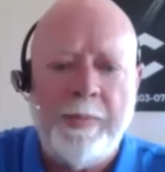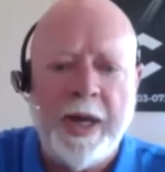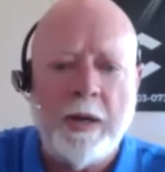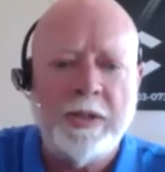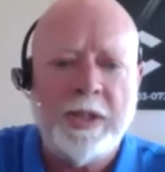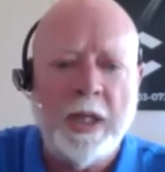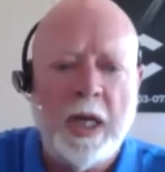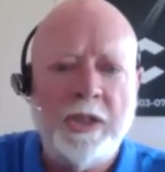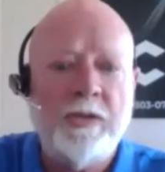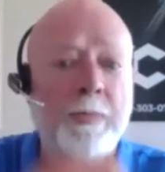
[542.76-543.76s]
goes to
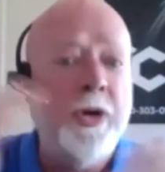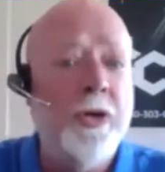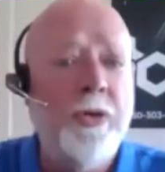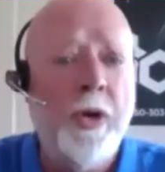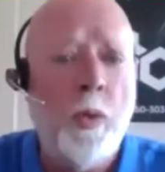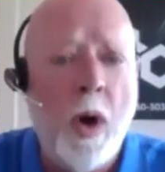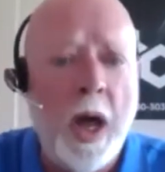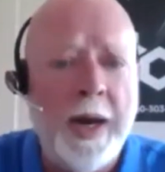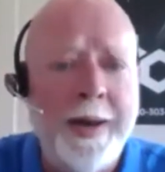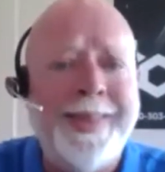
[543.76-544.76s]
lunch from noon to
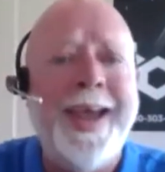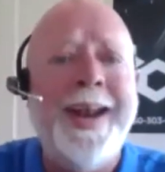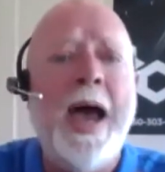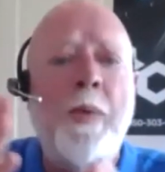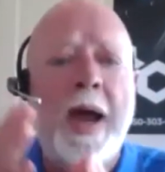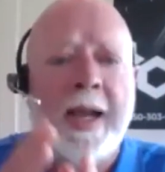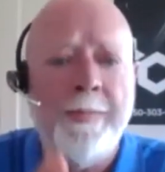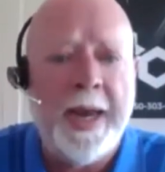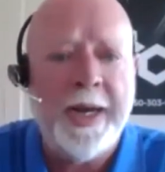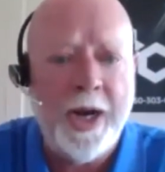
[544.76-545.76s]
1. Then I
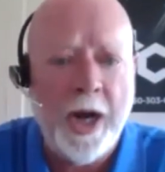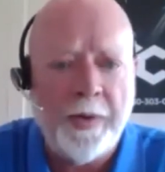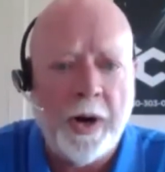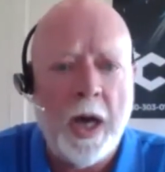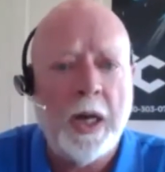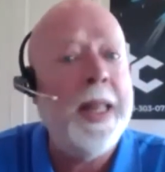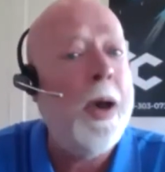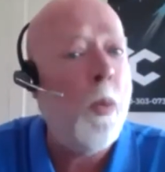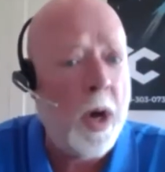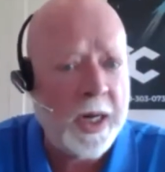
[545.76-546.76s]
recommend another huddle at
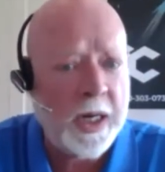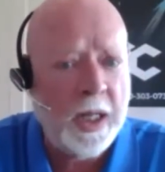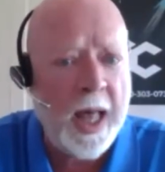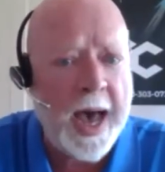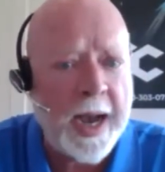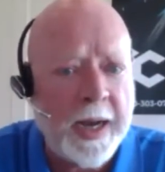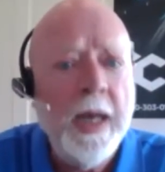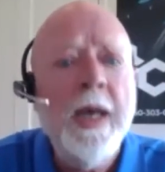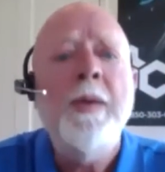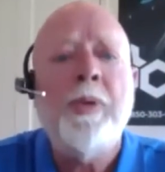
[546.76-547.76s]
1 o'clock.
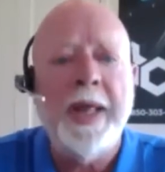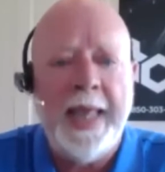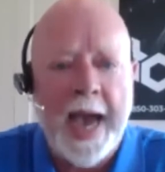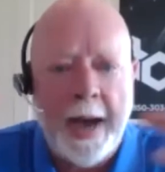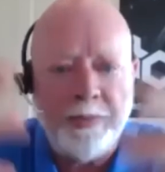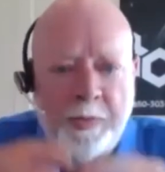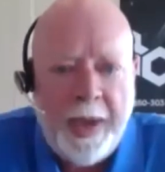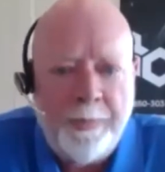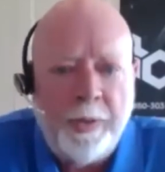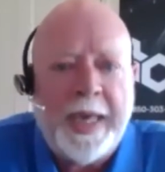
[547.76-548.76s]
Bring the ops
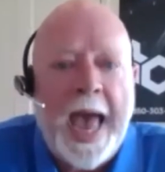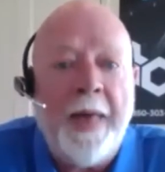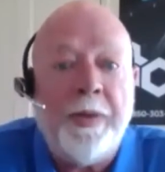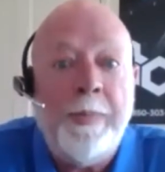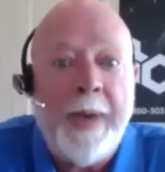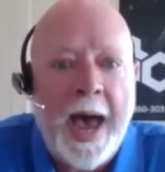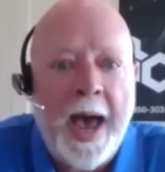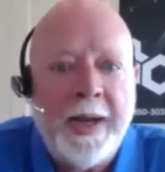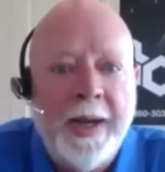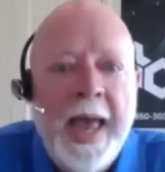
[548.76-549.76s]
people, gather
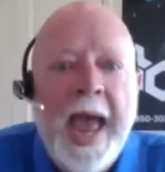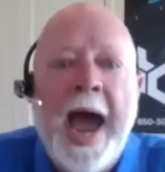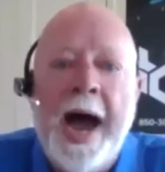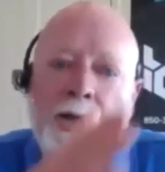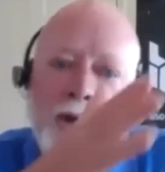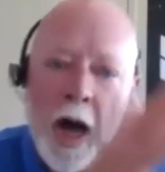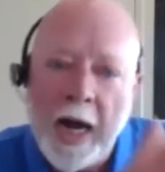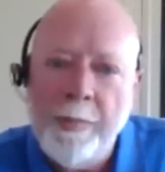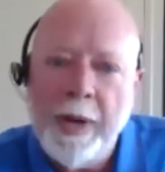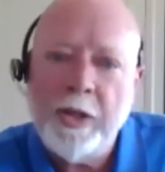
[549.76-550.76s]
back, talk
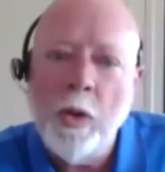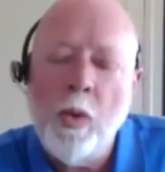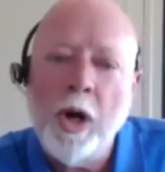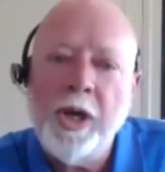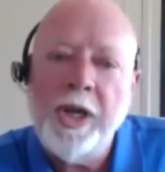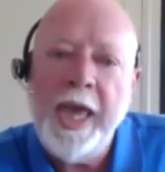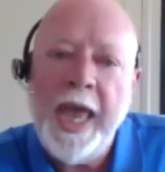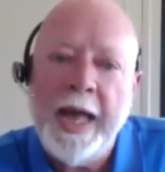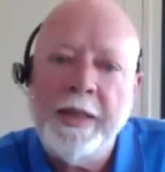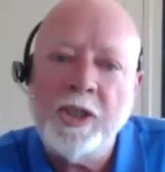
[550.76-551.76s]
about the work you had
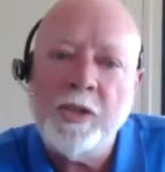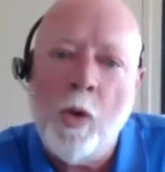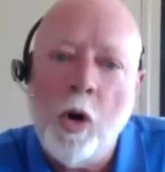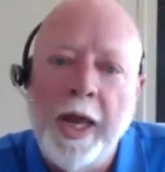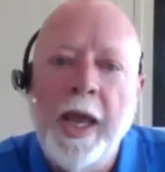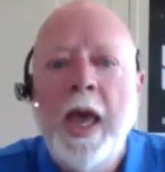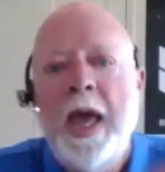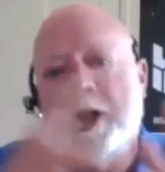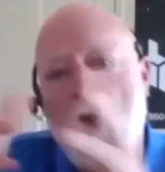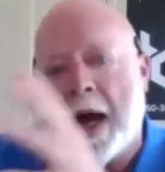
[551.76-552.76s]
this morning,
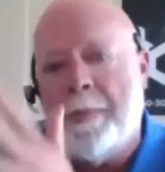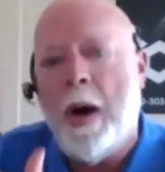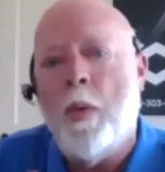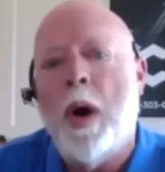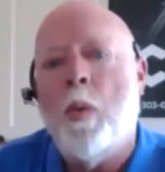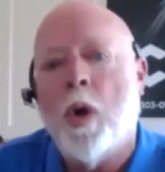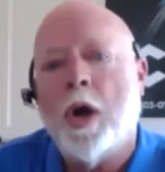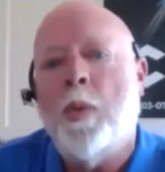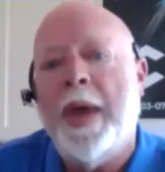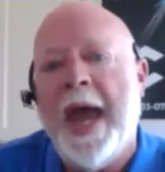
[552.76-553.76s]
and talk about what work
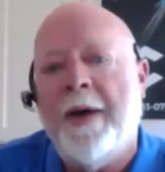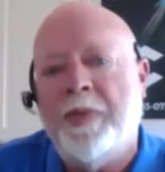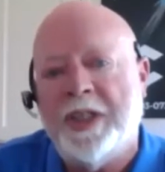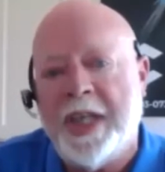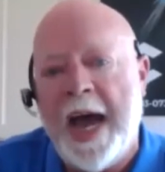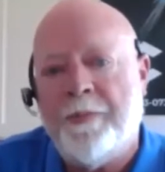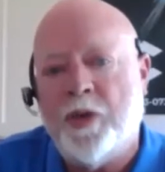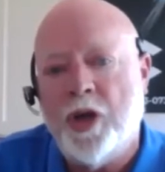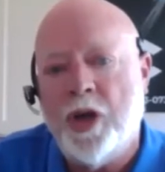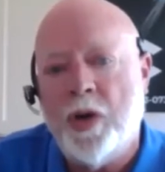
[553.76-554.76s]
we have this
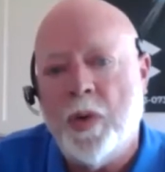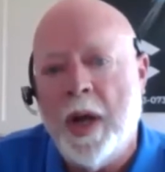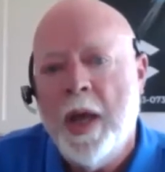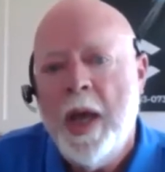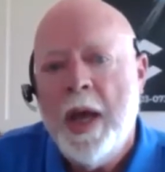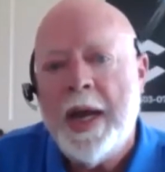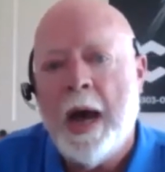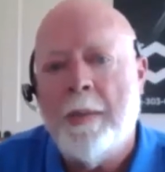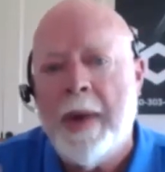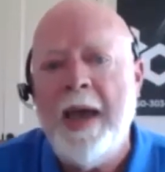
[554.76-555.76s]
afternoon.
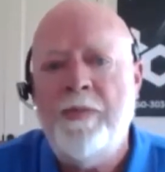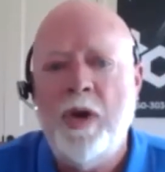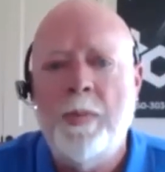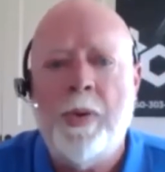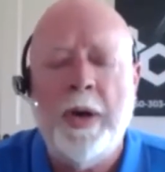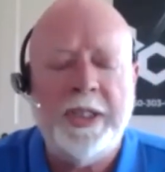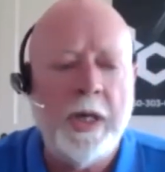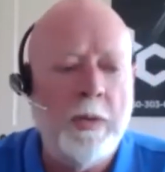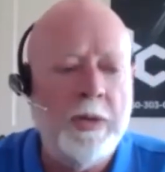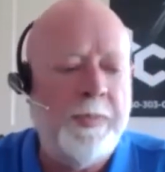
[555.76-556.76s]
Now, my viewpoint's
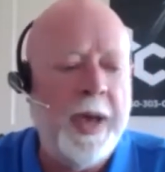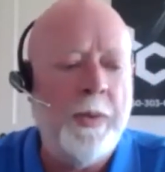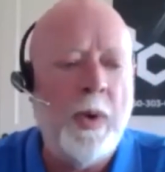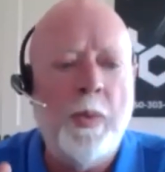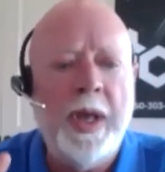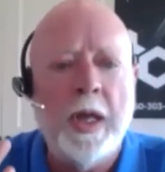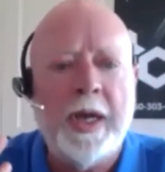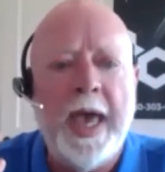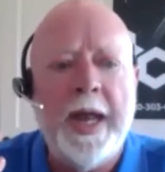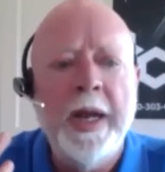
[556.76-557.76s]
always been, when we
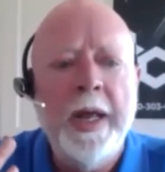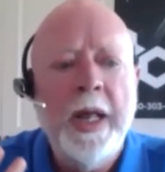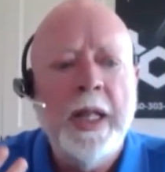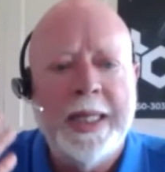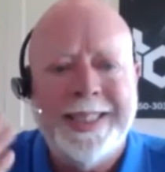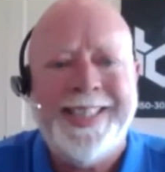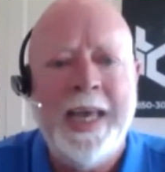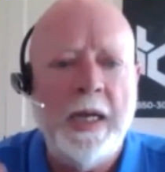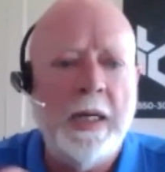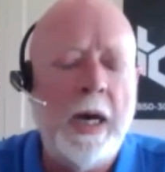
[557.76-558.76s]
look at
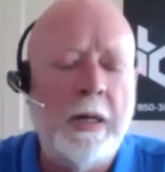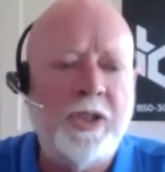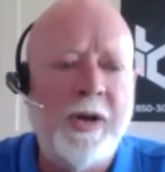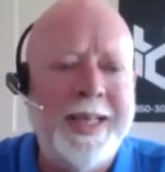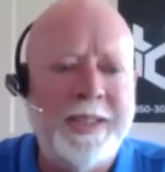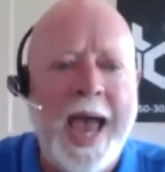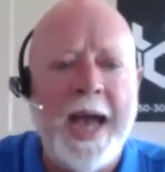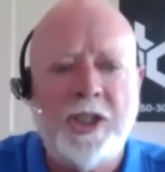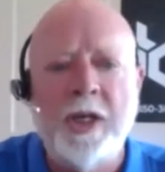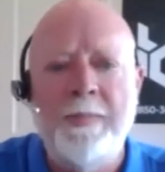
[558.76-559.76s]
listing and our
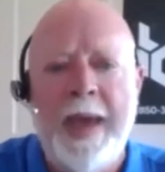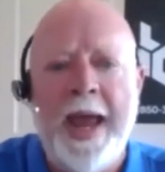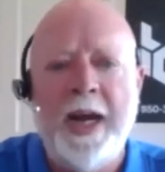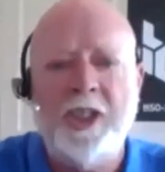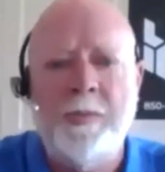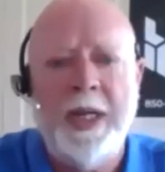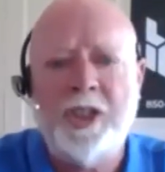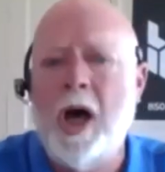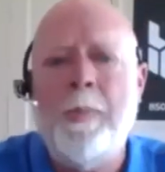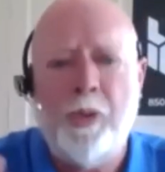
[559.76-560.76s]
transaction management,
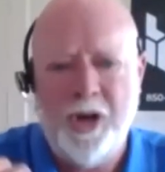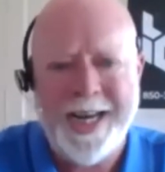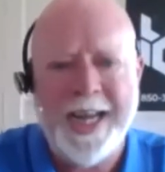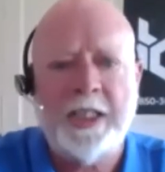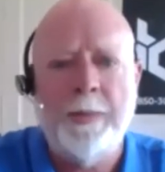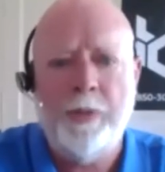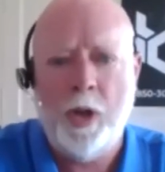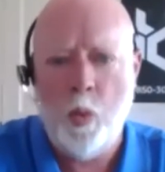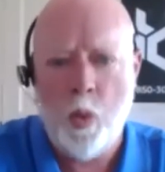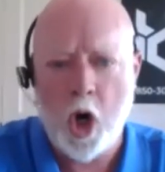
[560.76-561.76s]
it's all
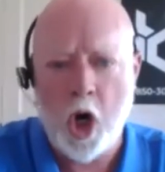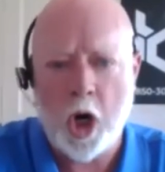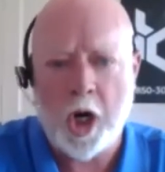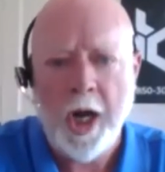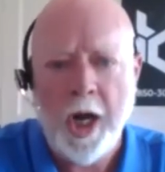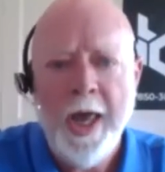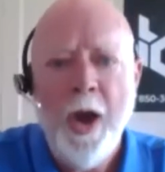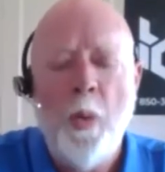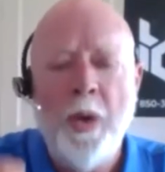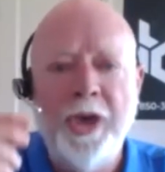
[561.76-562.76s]
predictable work.
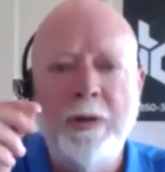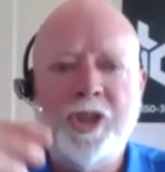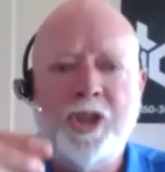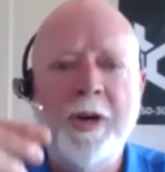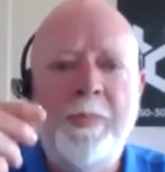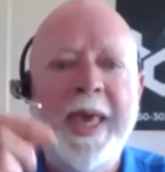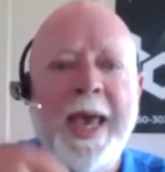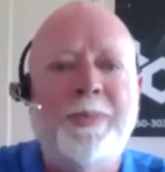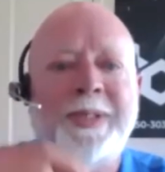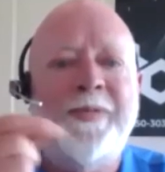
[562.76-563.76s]
You should be
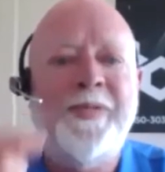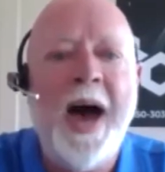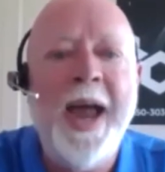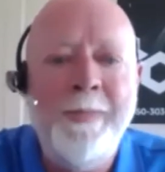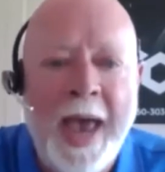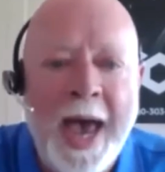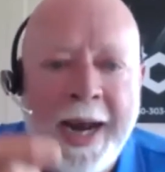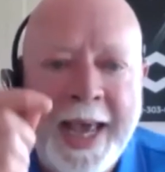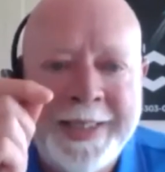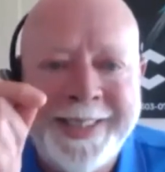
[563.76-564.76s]
able to find, Matt,
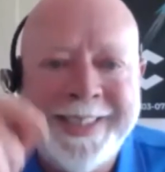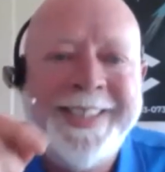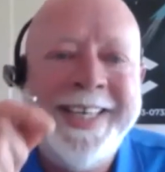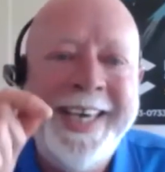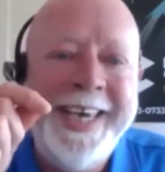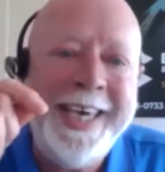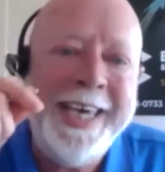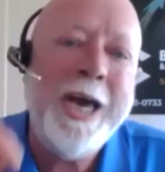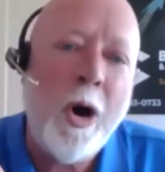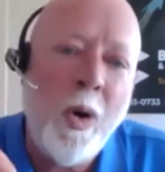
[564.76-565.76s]
as a
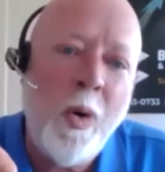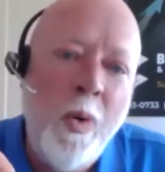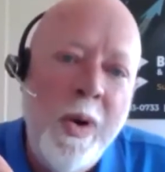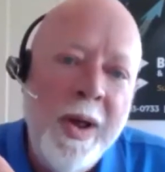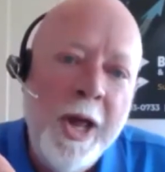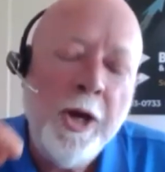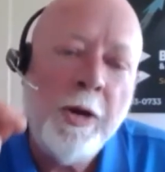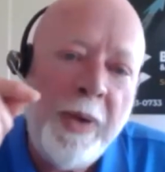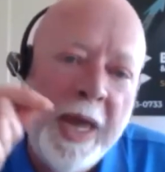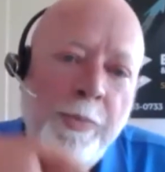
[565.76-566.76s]
CEO, your
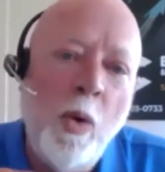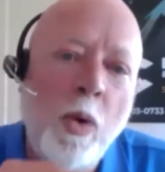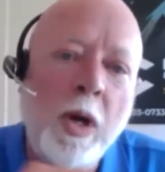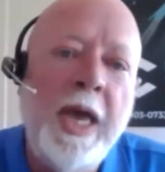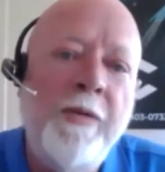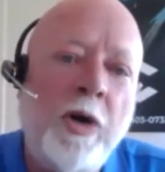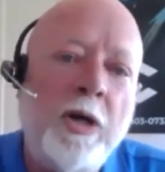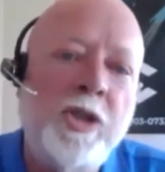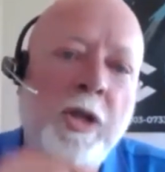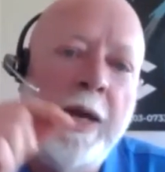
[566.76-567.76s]
people working
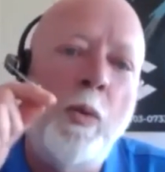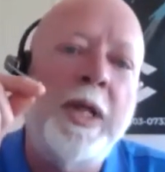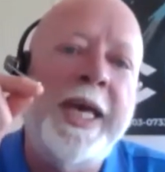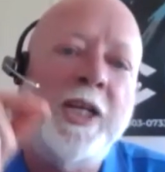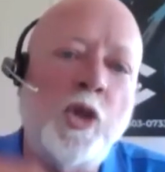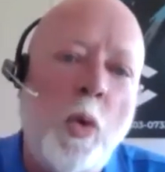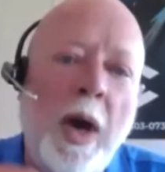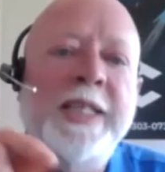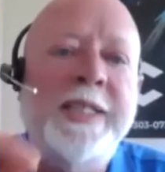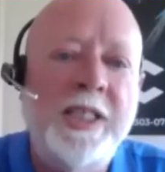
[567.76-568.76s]
virtually will get
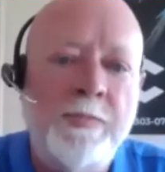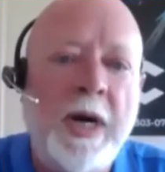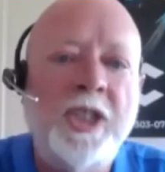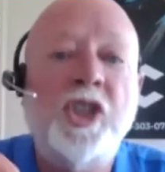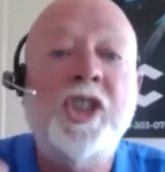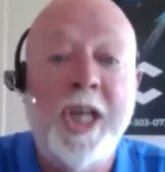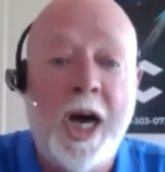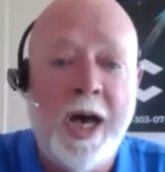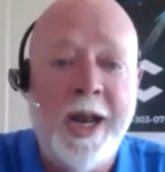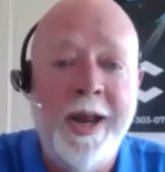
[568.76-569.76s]
twice as much
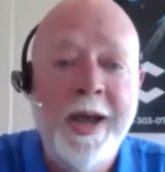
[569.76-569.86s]
done